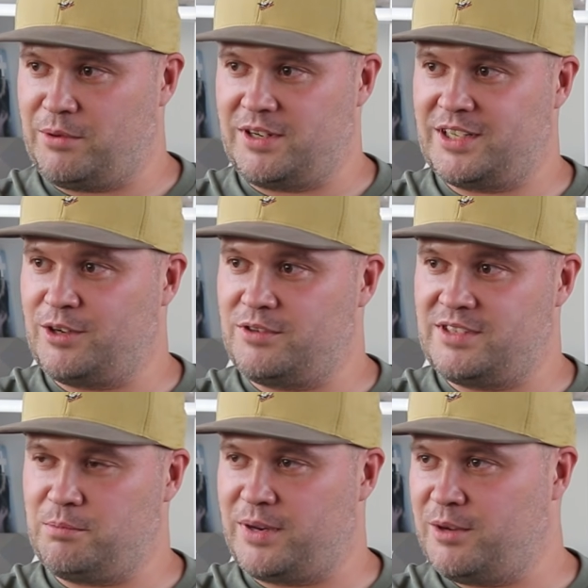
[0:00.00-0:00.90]
I wanted to go to
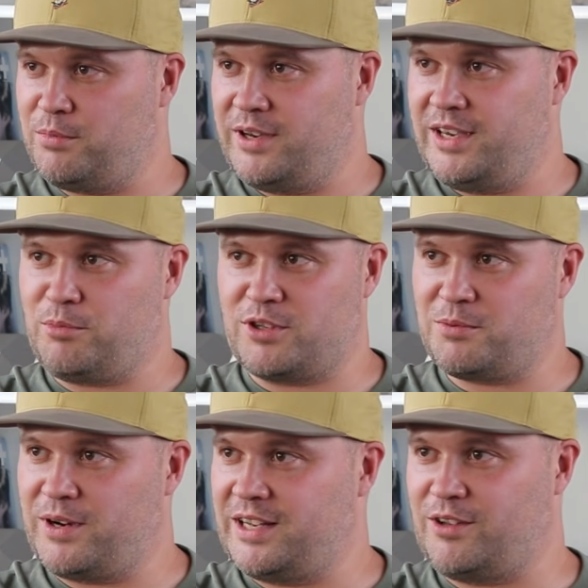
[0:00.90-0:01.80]
Zimbabwe,
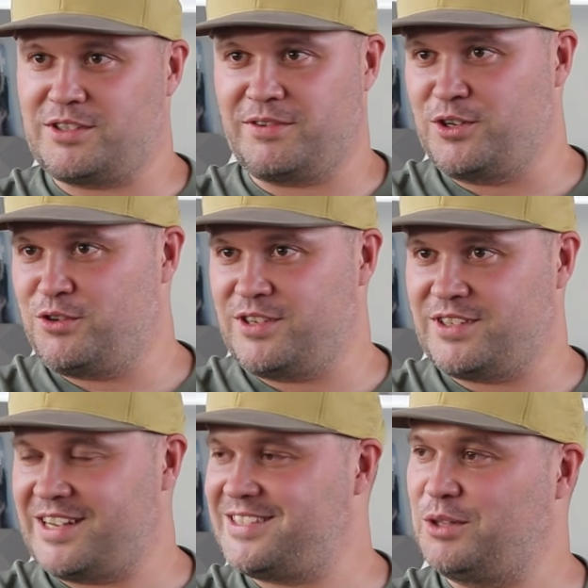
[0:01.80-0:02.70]
Botswana, lots of countries
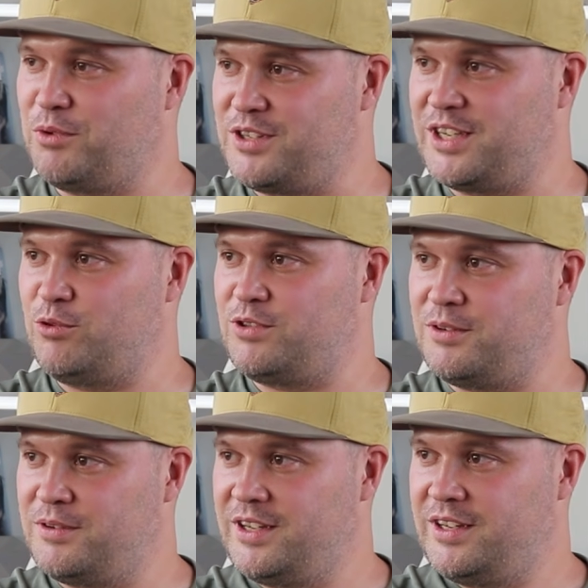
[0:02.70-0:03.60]
that I still want to go to.